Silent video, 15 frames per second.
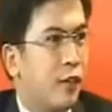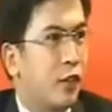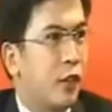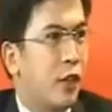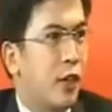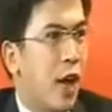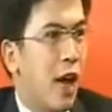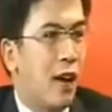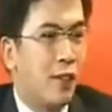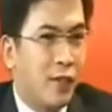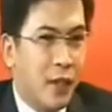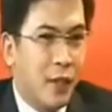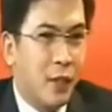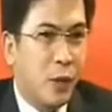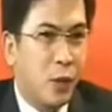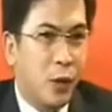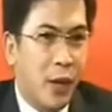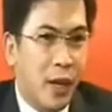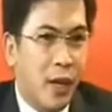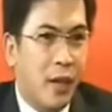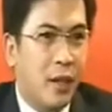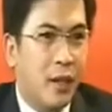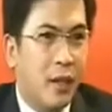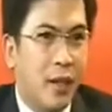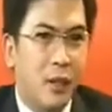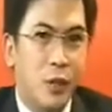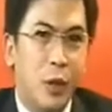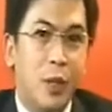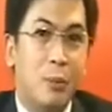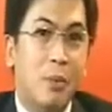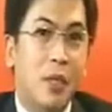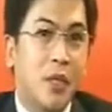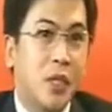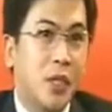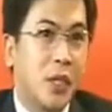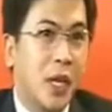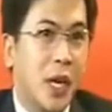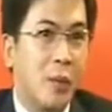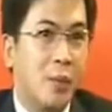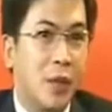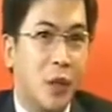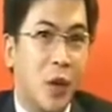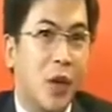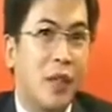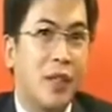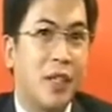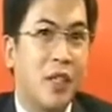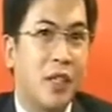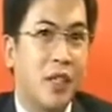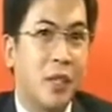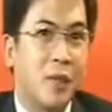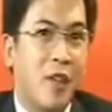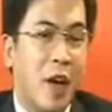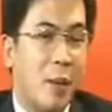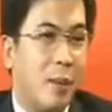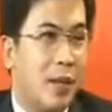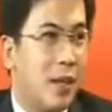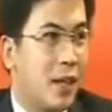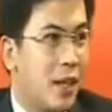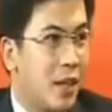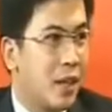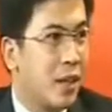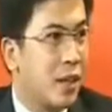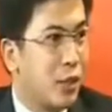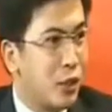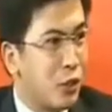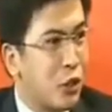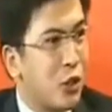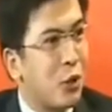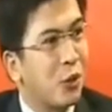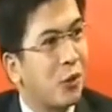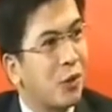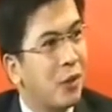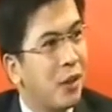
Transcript: you for having Royale and Royal Business Club, the Royalistas family here in your show.